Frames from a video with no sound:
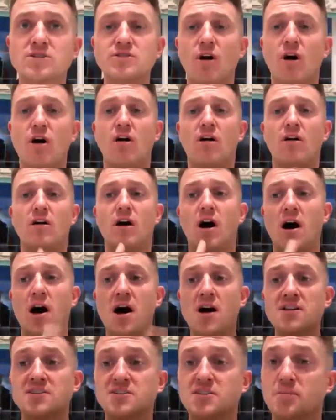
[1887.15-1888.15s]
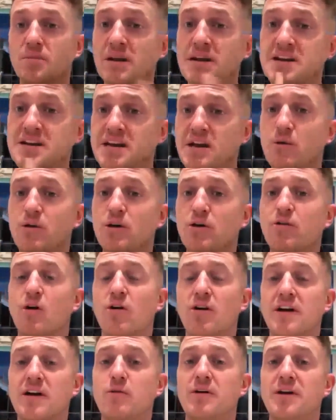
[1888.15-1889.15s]
was not asked to plead
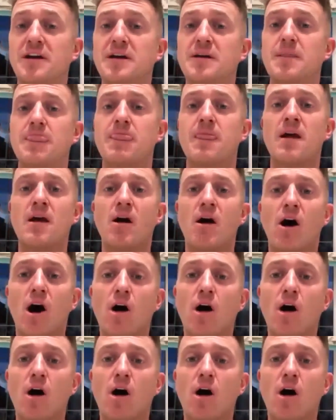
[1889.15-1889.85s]
guilty or not guilty.